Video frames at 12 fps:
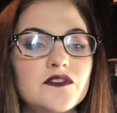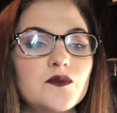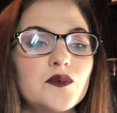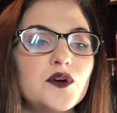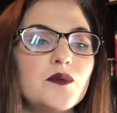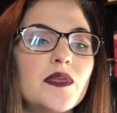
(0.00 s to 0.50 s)
of the
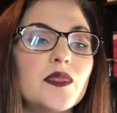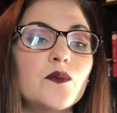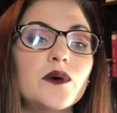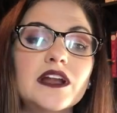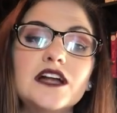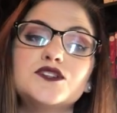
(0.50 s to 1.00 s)
womb, and the
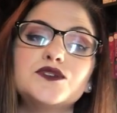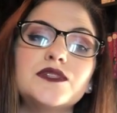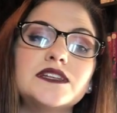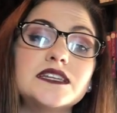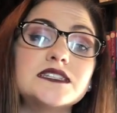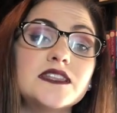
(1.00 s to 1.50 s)
one-eyed shrew
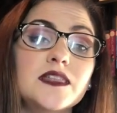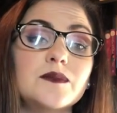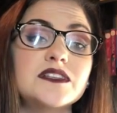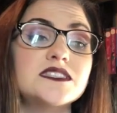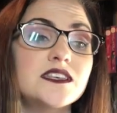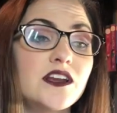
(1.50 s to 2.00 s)
that does nothing
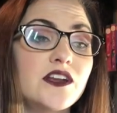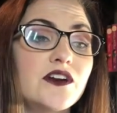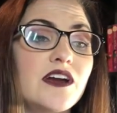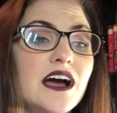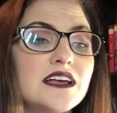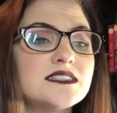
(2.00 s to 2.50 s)
but sit on our
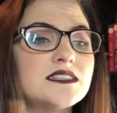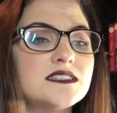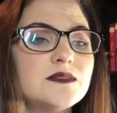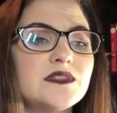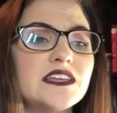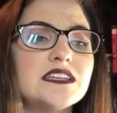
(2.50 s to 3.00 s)
ass
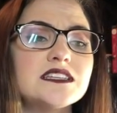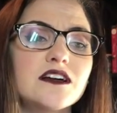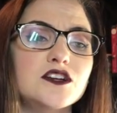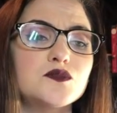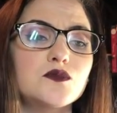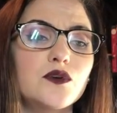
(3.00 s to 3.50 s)
instead of the
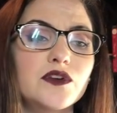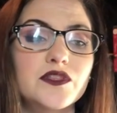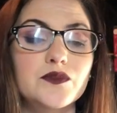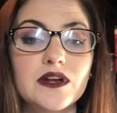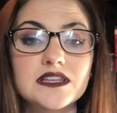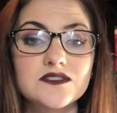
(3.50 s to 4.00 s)
intellectual golden
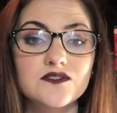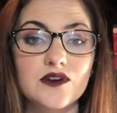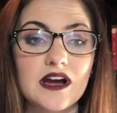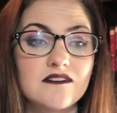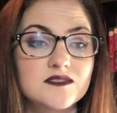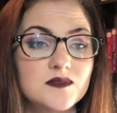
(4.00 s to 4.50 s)
threads of the
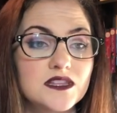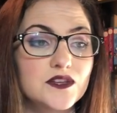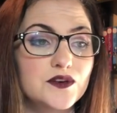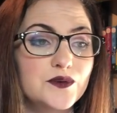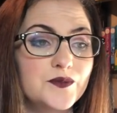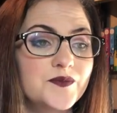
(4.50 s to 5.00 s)
craftsman
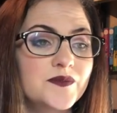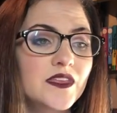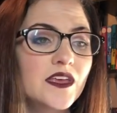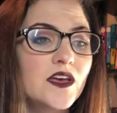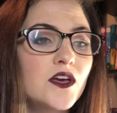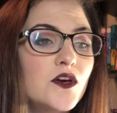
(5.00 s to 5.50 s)
loom,
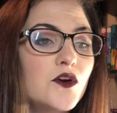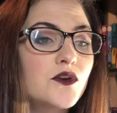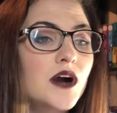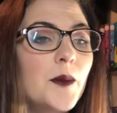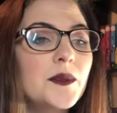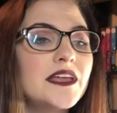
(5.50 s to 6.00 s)
who
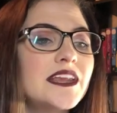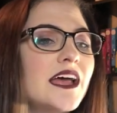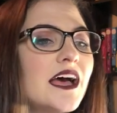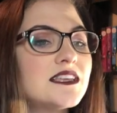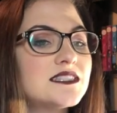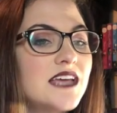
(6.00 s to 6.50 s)
copulated
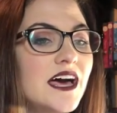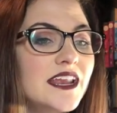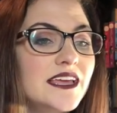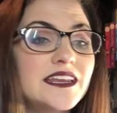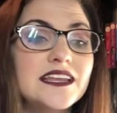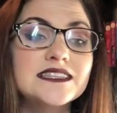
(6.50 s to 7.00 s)

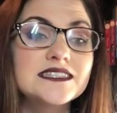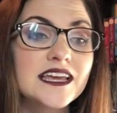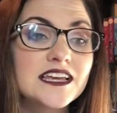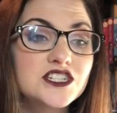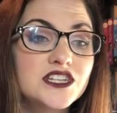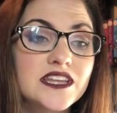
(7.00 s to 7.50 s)
ecstatic and
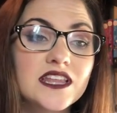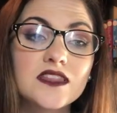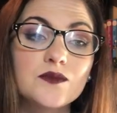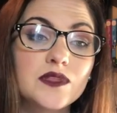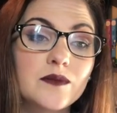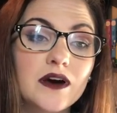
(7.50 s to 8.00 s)
insatiate
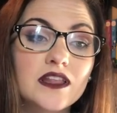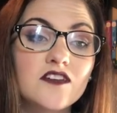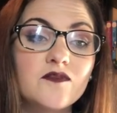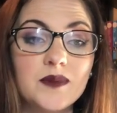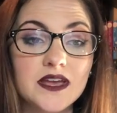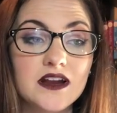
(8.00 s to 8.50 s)
with a bottle
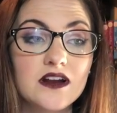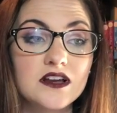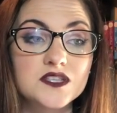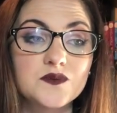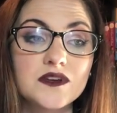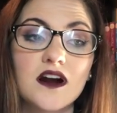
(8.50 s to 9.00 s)
of beer,
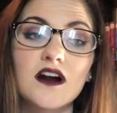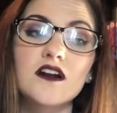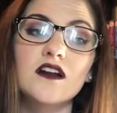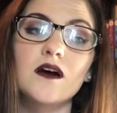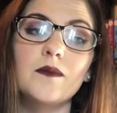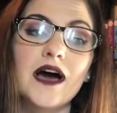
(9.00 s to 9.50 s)
a
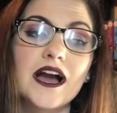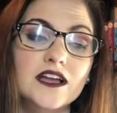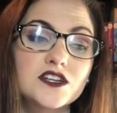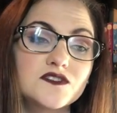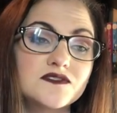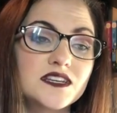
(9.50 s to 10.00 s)
sweetheart, a
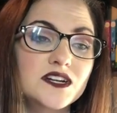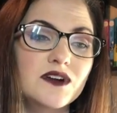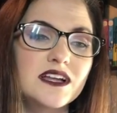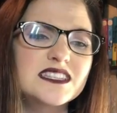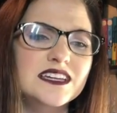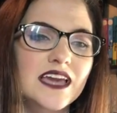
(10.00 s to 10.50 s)
package of
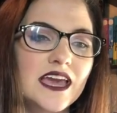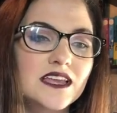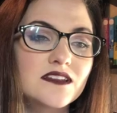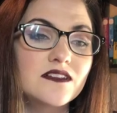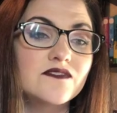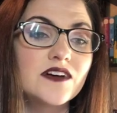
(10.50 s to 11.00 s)
cigarettes, a
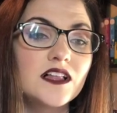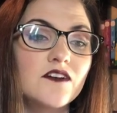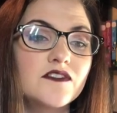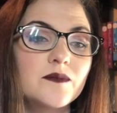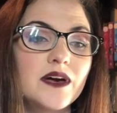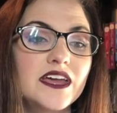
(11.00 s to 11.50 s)
candle, and fell
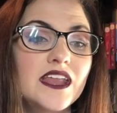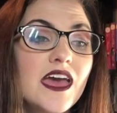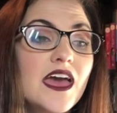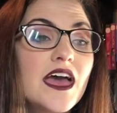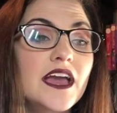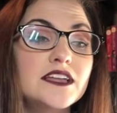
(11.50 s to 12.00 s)
off the bed,
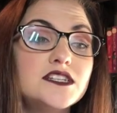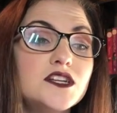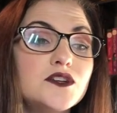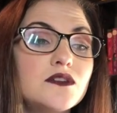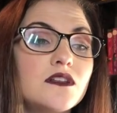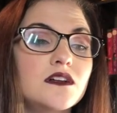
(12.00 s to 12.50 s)
and
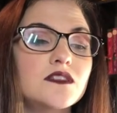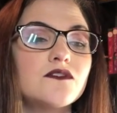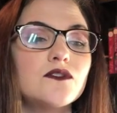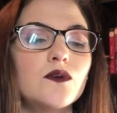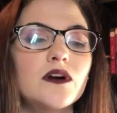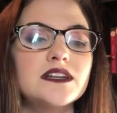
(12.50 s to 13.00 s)
continued along the
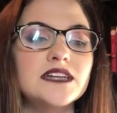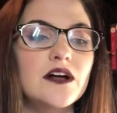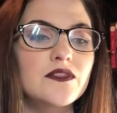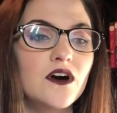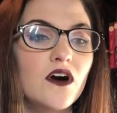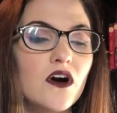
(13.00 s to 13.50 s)
floor and
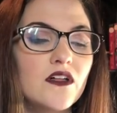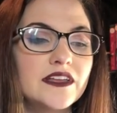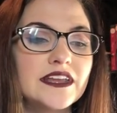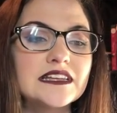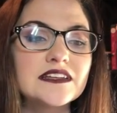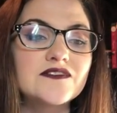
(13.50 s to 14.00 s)
down the hall,
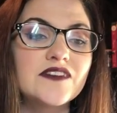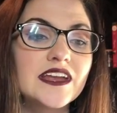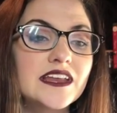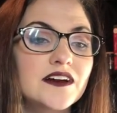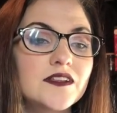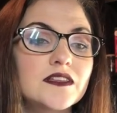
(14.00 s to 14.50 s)
and ended
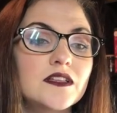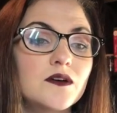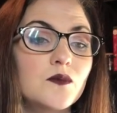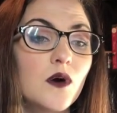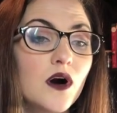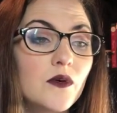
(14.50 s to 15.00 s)
fainting on
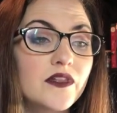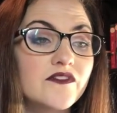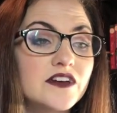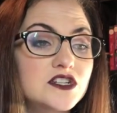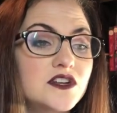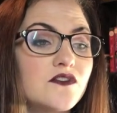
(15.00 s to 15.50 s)
the wall with a
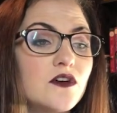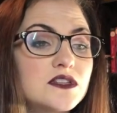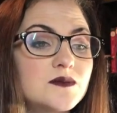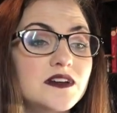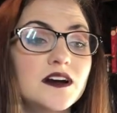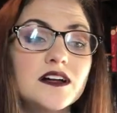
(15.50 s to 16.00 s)
vision of
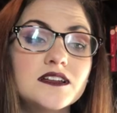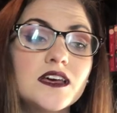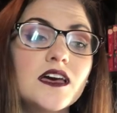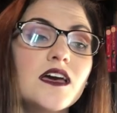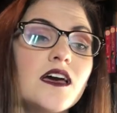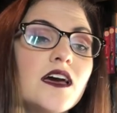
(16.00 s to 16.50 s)
ultimate cunt
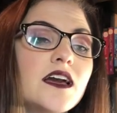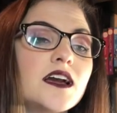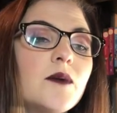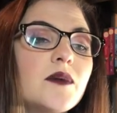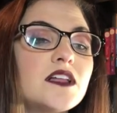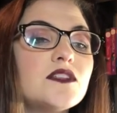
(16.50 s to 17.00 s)
and
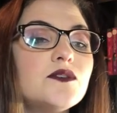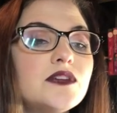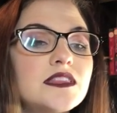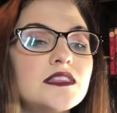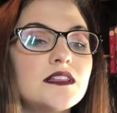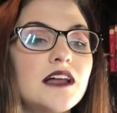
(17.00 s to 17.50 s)
coming
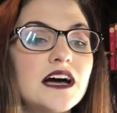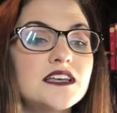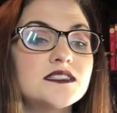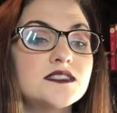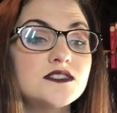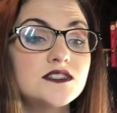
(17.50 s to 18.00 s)
eluding the
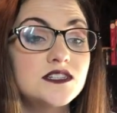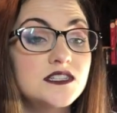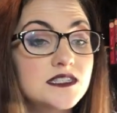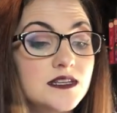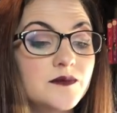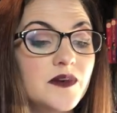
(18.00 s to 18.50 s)
last
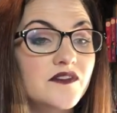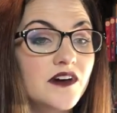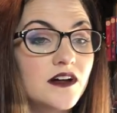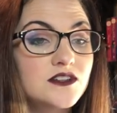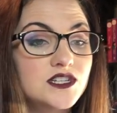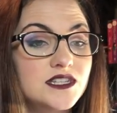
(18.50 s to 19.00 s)
ginsem of
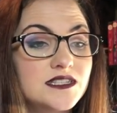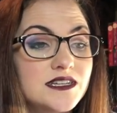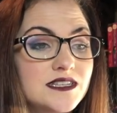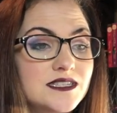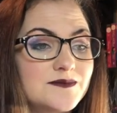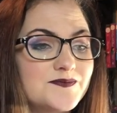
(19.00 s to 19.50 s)

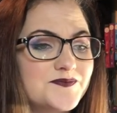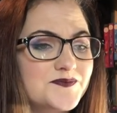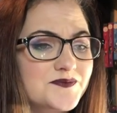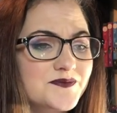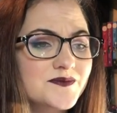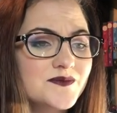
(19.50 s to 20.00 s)
consciousness,
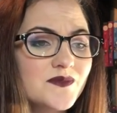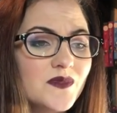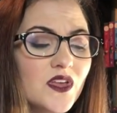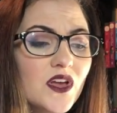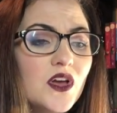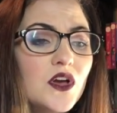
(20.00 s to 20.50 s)

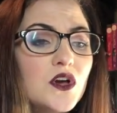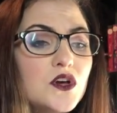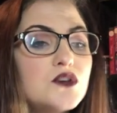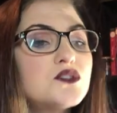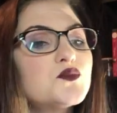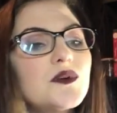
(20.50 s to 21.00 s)

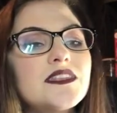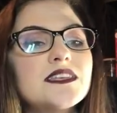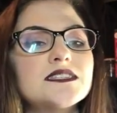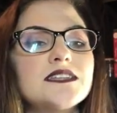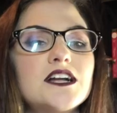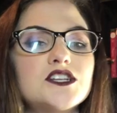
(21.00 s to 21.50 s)
who sweetened the
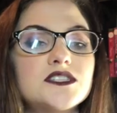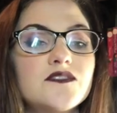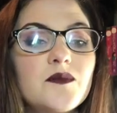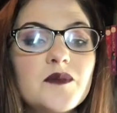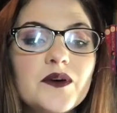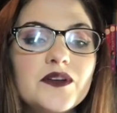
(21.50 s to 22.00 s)
snatches of
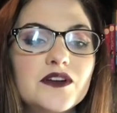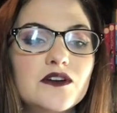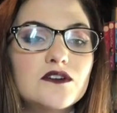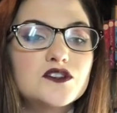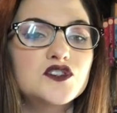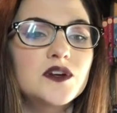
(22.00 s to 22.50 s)
a million
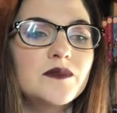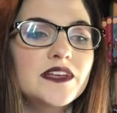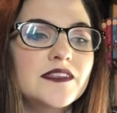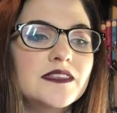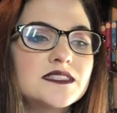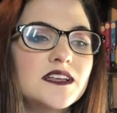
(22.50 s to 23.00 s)
girls trembling
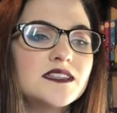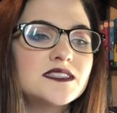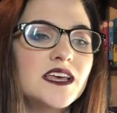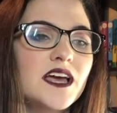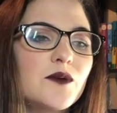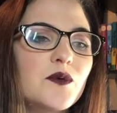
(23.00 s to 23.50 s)
in the
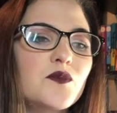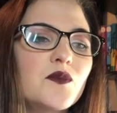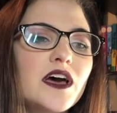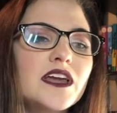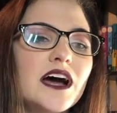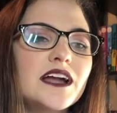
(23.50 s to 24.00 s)
sunset, and were
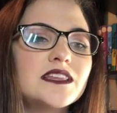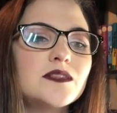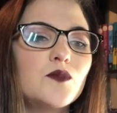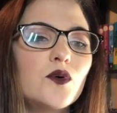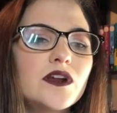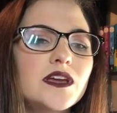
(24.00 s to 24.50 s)
red-eyed in the
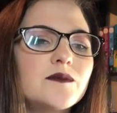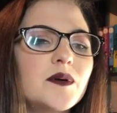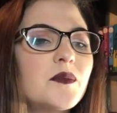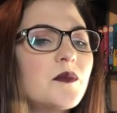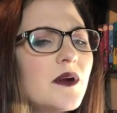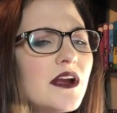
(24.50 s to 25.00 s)
morning,
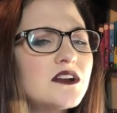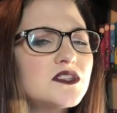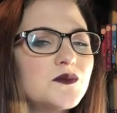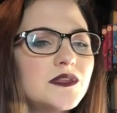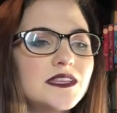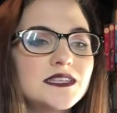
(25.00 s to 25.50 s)
but prepared to
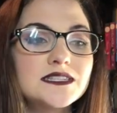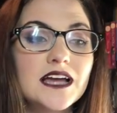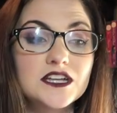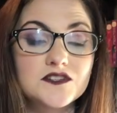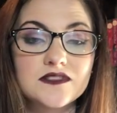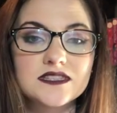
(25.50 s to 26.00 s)
sweeten the
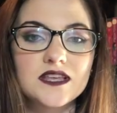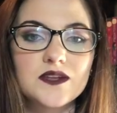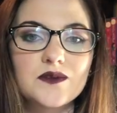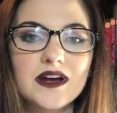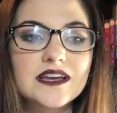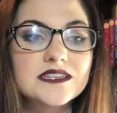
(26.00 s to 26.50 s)
snatch of the
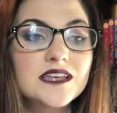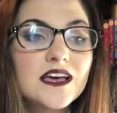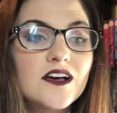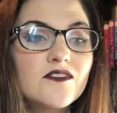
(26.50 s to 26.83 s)
sunrise,